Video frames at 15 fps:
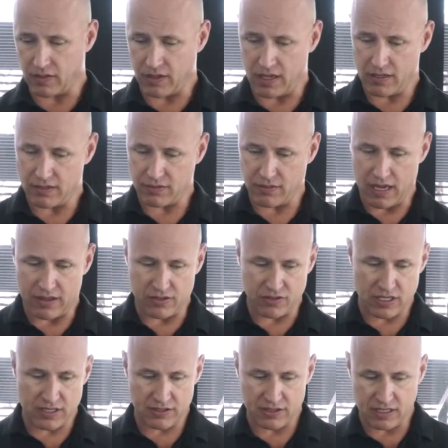Okay, so we have the
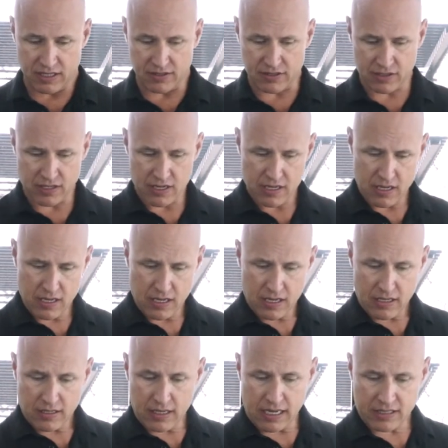chia seeds.
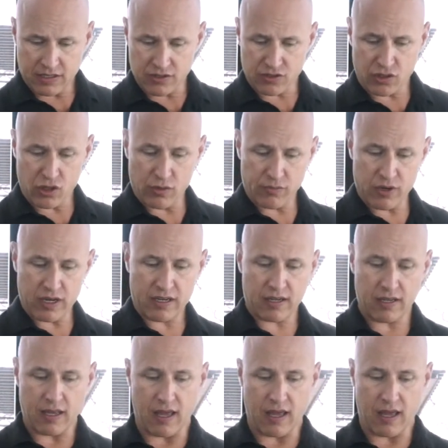Next is turmeric.